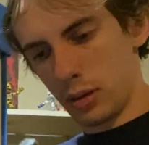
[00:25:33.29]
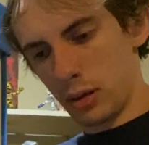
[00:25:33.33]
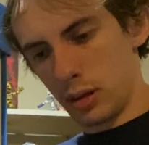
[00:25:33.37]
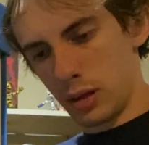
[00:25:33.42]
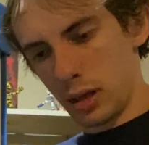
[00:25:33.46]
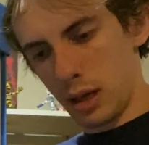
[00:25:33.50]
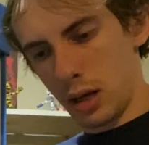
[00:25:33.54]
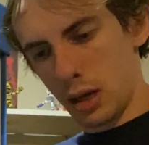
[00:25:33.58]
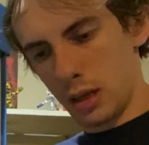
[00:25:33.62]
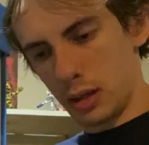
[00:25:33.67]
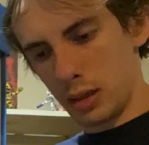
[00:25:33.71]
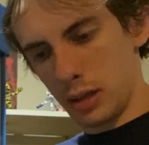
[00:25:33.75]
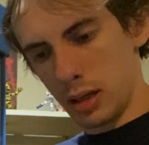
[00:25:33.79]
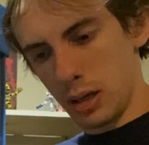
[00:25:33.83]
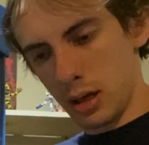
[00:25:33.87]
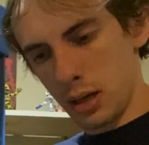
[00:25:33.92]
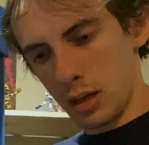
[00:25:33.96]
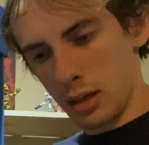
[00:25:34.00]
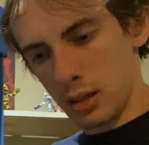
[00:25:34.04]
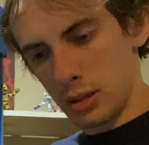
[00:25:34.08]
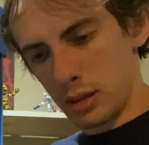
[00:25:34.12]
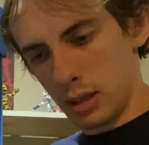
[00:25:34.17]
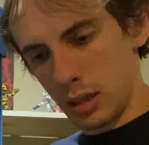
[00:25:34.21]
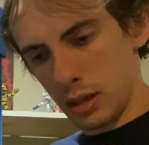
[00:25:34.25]
The idea
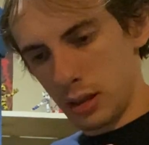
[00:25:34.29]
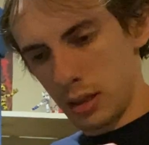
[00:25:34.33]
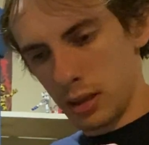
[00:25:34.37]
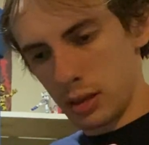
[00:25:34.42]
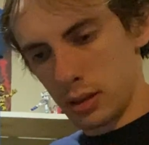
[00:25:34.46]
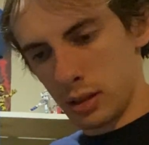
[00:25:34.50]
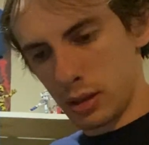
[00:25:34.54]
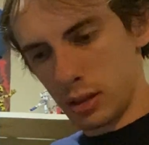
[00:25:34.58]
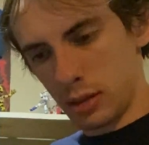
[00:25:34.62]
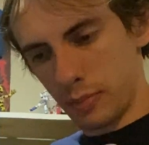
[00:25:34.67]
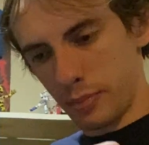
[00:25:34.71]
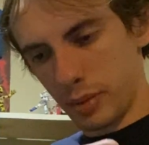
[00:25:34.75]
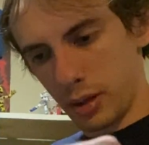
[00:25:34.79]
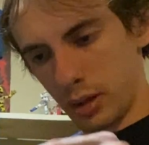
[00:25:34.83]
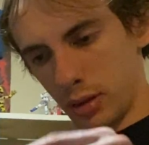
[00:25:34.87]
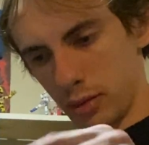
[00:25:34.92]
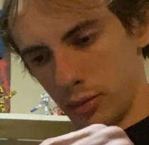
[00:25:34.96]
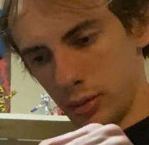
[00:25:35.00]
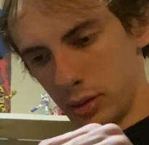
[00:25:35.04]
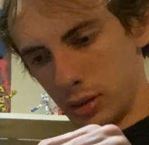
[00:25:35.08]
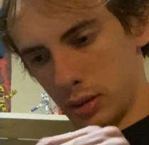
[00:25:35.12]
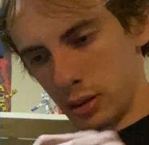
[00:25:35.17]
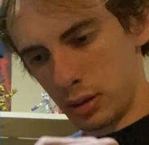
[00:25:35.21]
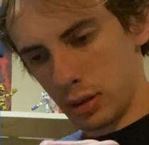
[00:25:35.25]
is that this is
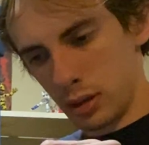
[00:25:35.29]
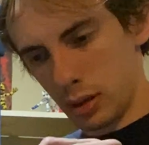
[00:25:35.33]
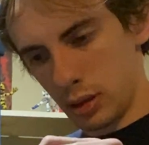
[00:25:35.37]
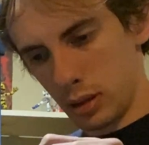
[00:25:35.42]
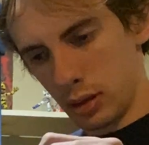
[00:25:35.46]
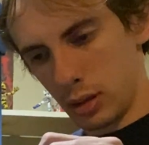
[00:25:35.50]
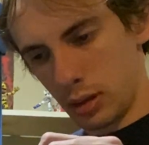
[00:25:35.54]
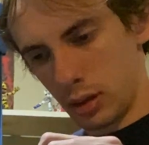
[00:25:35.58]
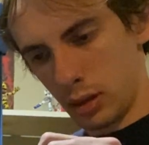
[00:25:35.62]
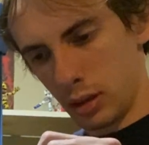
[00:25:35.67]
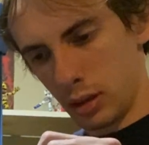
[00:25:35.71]
supposed to...